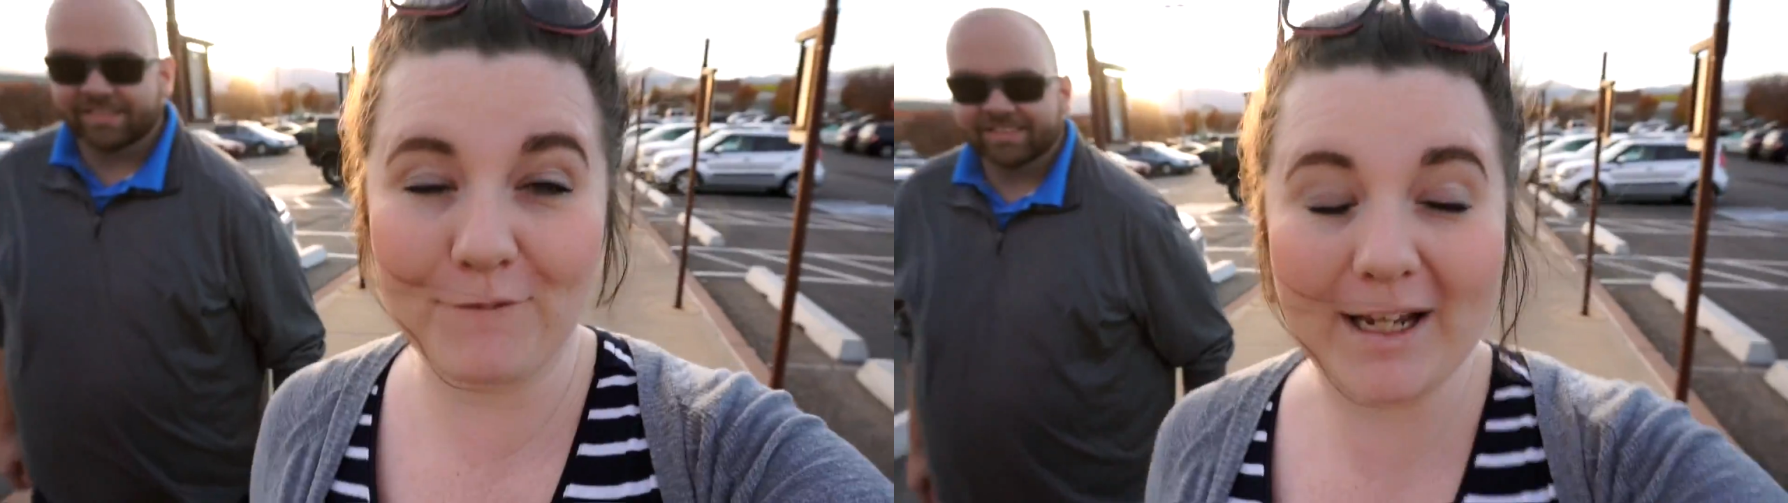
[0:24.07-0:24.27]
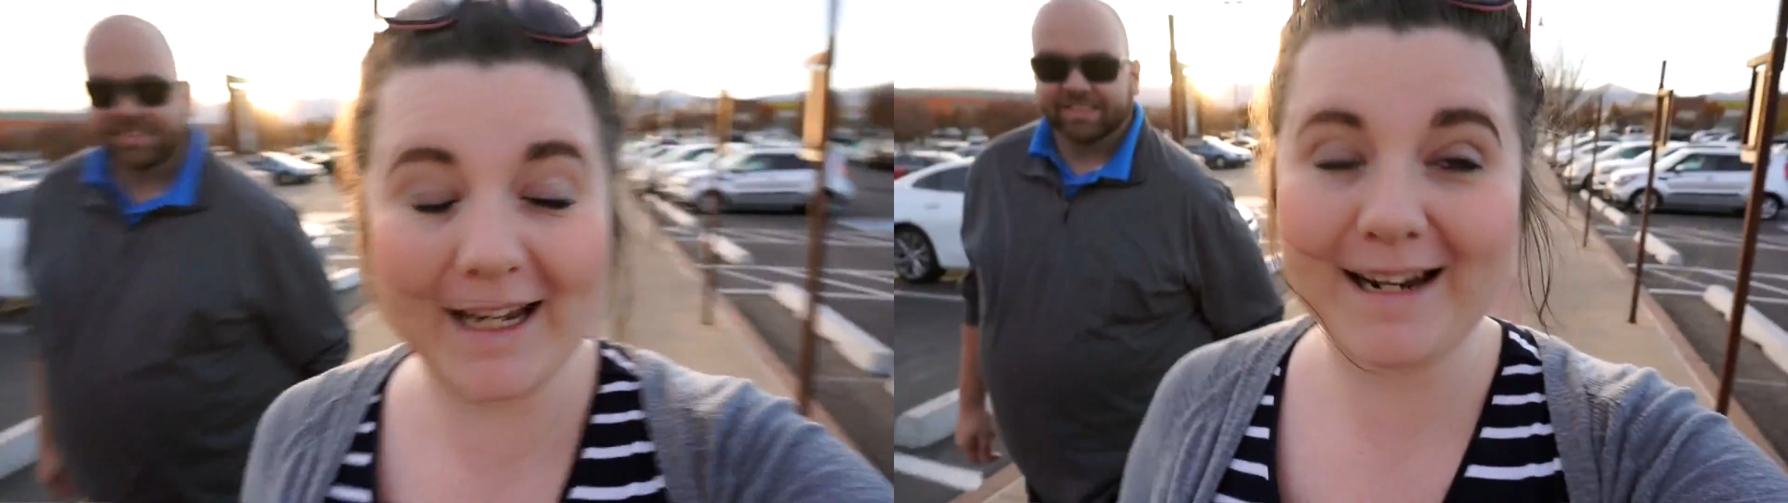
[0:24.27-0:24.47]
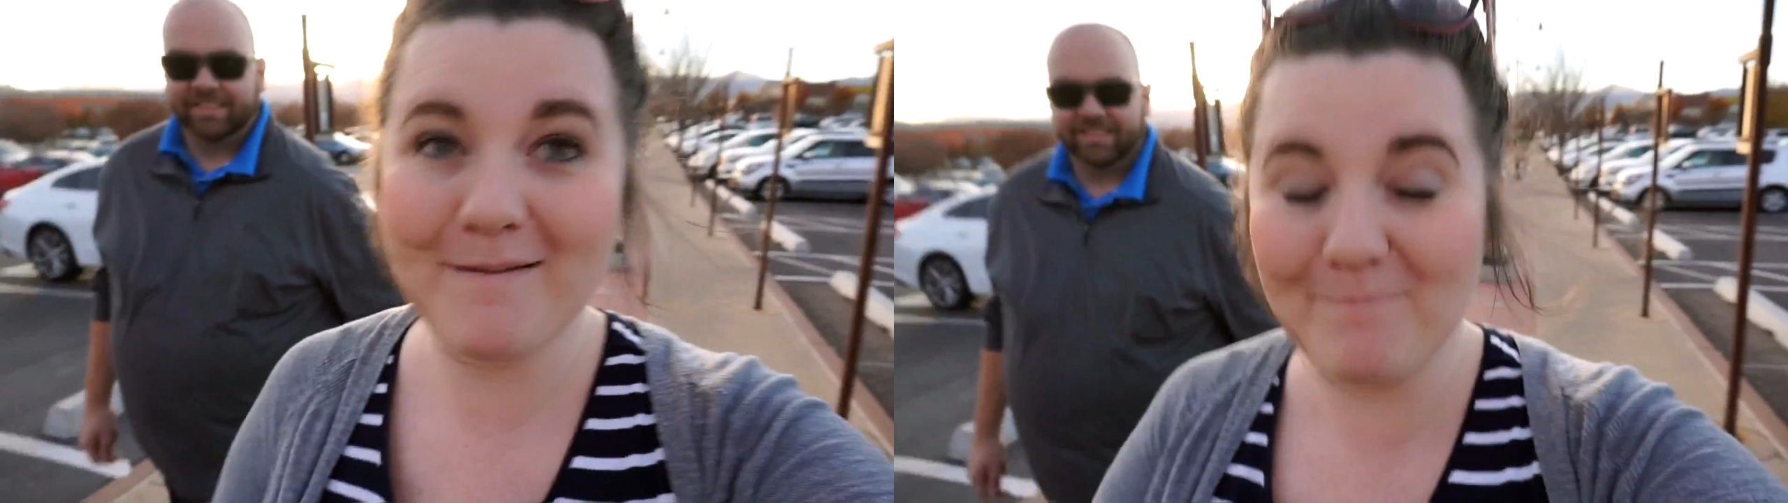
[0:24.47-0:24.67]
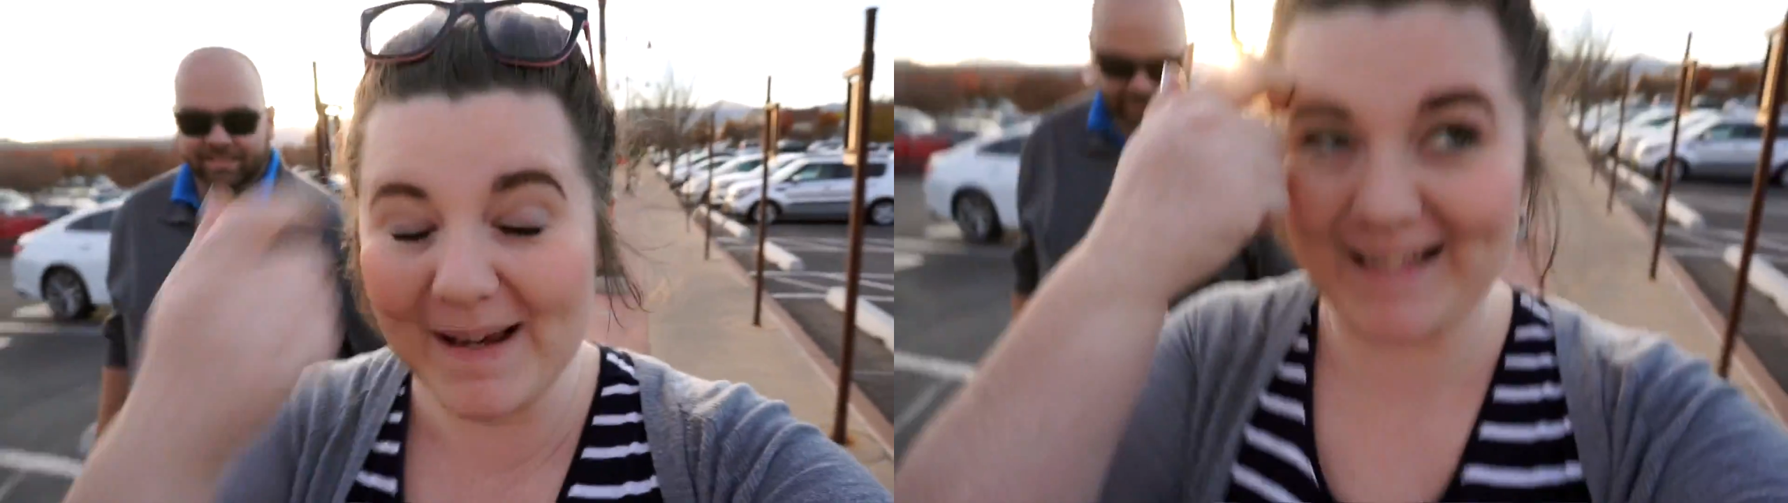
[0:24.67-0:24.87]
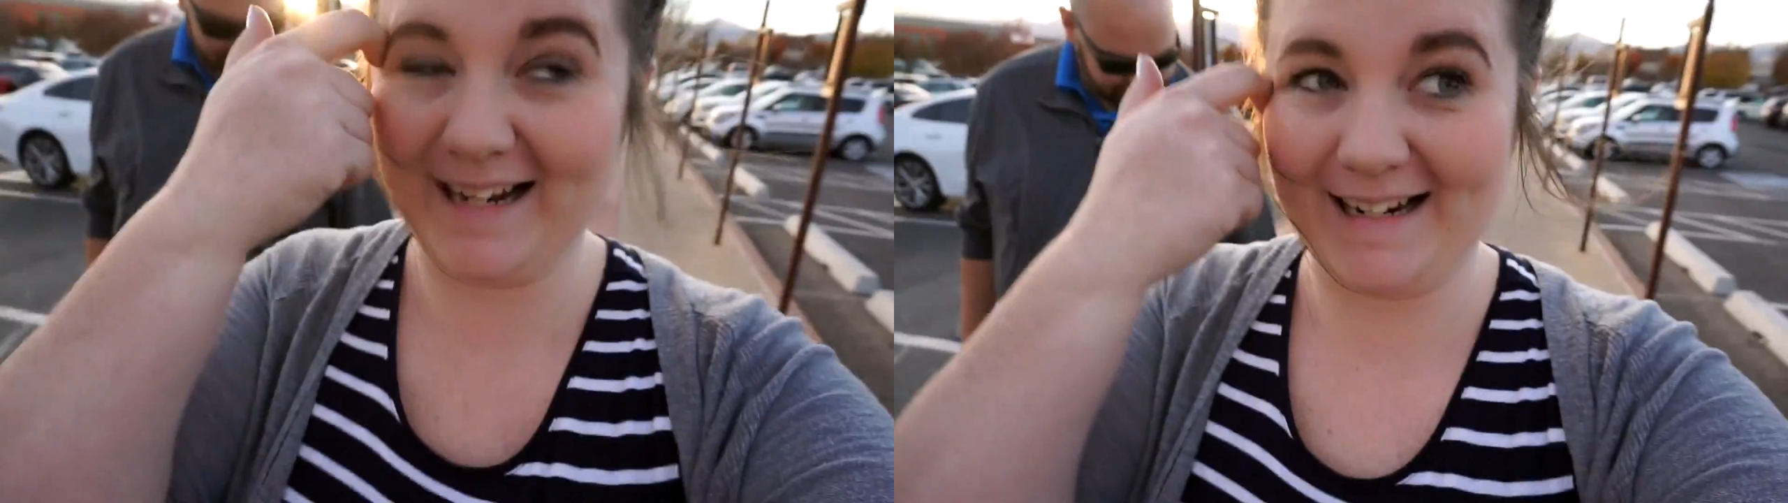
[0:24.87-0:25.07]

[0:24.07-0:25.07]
freaking busy